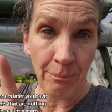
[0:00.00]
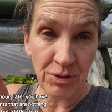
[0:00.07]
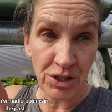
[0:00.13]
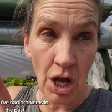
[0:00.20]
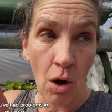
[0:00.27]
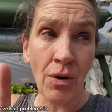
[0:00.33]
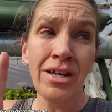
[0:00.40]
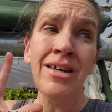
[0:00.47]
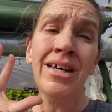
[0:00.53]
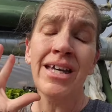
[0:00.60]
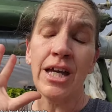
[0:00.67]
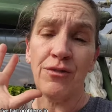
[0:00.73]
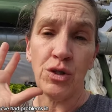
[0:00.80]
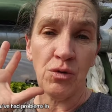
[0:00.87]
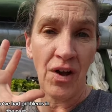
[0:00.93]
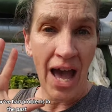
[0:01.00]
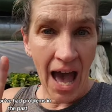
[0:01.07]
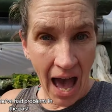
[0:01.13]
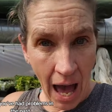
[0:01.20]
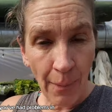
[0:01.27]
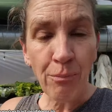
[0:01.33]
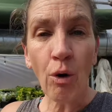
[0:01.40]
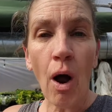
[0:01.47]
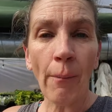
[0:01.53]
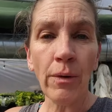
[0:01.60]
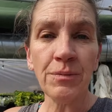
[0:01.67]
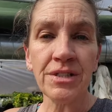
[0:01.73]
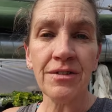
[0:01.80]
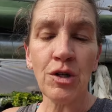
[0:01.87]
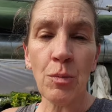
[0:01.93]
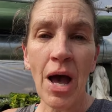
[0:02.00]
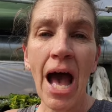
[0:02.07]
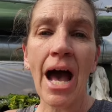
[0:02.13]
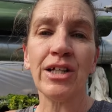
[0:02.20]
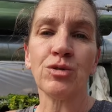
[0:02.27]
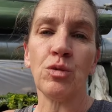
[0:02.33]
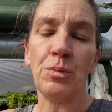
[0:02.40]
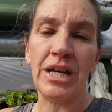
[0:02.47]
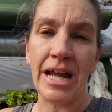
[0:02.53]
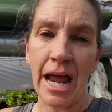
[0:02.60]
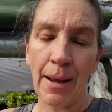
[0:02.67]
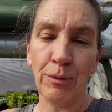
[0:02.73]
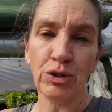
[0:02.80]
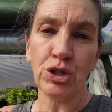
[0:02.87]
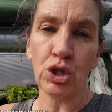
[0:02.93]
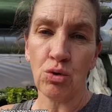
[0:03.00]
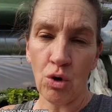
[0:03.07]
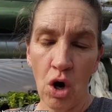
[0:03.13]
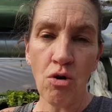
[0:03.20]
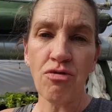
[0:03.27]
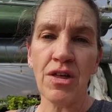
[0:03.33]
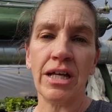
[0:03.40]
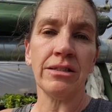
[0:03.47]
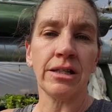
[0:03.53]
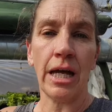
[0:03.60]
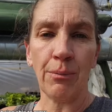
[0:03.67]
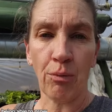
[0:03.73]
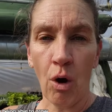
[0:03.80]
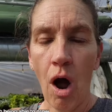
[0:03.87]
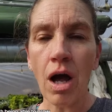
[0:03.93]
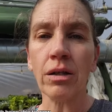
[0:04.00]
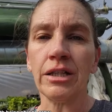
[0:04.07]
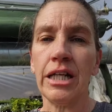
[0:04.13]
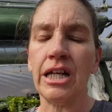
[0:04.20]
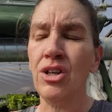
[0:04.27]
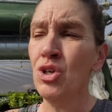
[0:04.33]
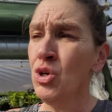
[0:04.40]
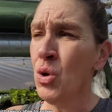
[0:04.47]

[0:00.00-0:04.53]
So if you've had problems in the past with being able to grow things like broccoli